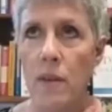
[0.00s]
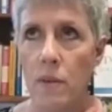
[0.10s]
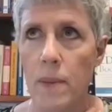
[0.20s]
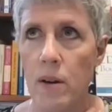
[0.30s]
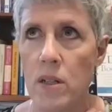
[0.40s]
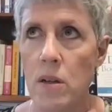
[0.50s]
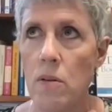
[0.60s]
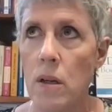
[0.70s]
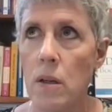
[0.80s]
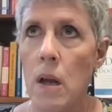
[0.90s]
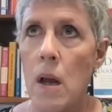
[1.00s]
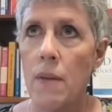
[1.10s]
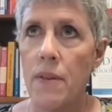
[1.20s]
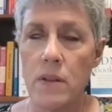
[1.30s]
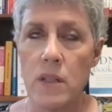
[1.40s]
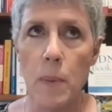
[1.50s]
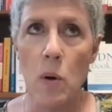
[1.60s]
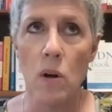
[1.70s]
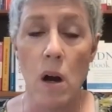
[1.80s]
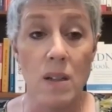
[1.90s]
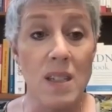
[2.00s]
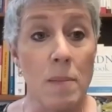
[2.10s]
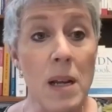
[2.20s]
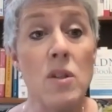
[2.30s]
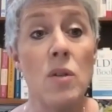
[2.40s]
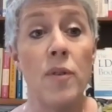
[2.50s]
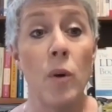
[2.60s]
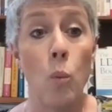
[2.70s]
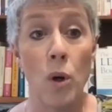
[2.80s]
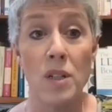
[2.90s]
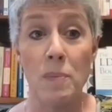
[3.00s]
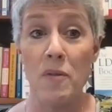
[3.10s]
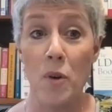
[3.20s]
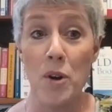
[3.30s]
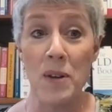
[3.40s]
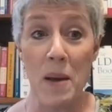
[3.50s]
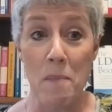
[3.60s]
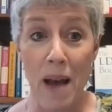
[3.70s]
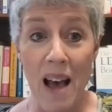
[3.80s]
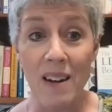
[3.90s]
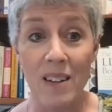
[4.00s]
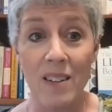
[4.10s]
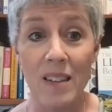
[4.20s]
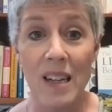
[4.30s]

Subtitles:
from Arizona that spoke on sometimes you feel worse before you get better.